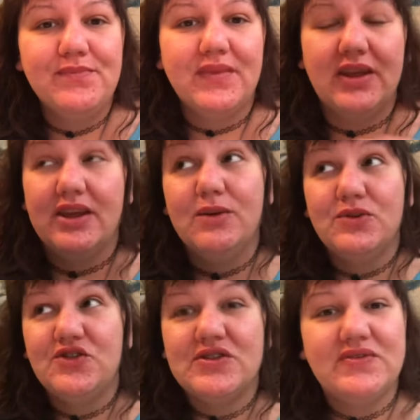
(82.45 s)
it
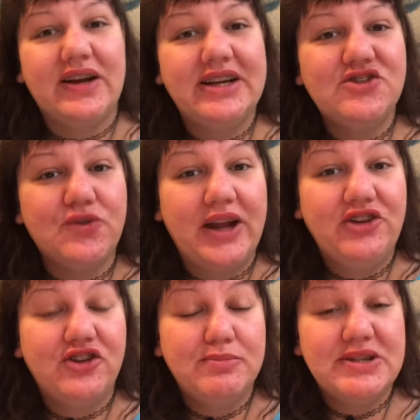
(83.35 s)
was just very
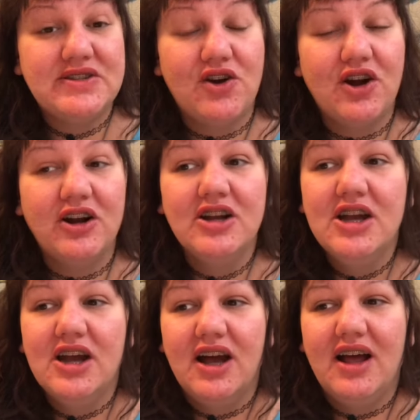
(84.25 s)
strange and bizarre.
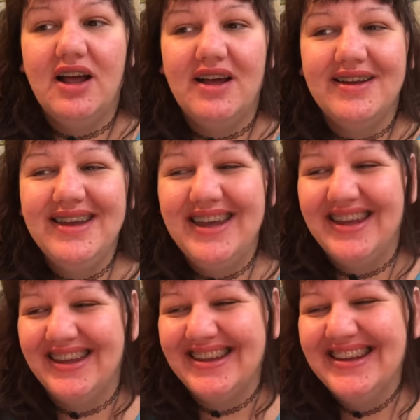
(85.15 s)

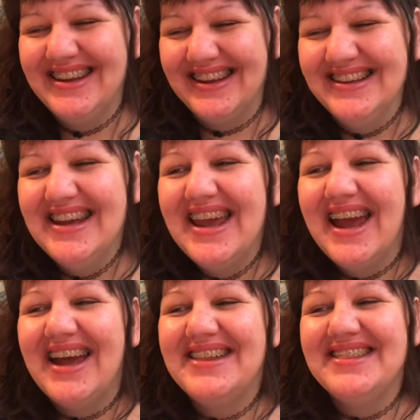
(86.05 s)

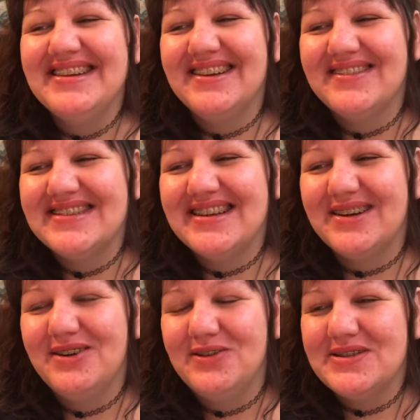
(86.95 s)
And then I was like,
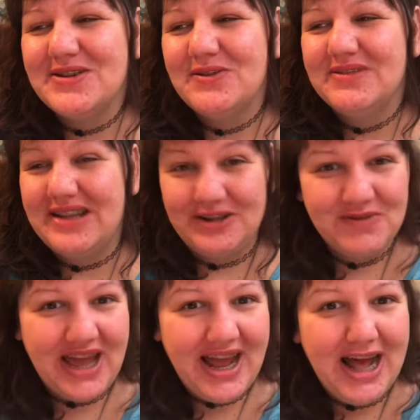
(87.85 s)
oh, so none of
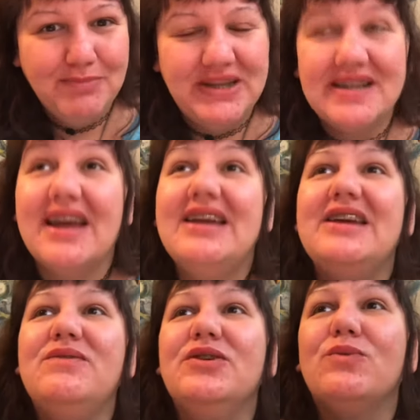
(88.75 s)
that happened. I
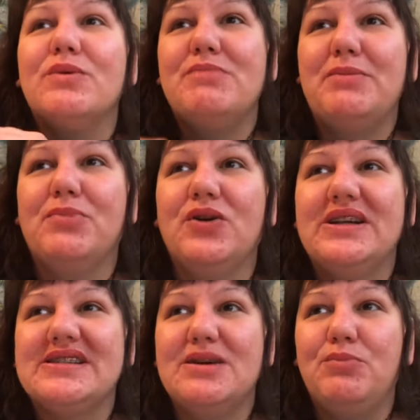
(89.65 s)
even remember
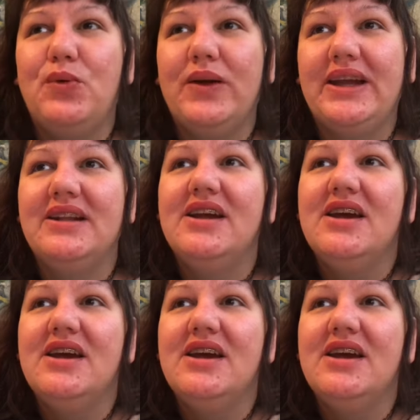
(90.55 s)
at some point